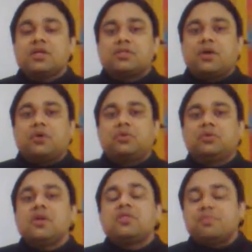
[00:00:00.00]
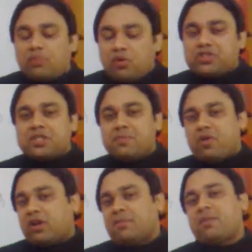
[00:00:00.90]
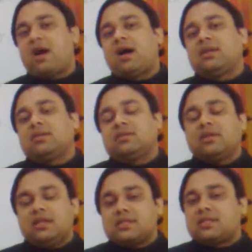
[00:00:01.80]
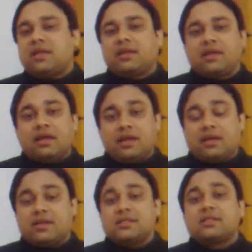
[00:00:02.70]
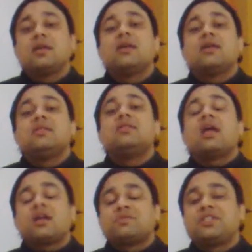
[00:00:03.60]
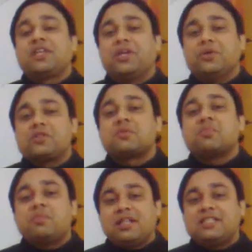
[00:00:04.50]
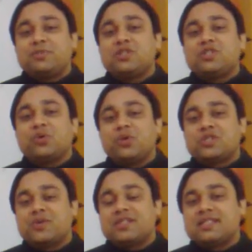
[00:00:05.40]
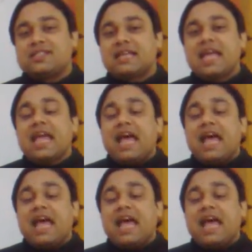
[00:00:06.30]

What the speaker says: So the most important part in the listening is the MCQs, multiple choice questions,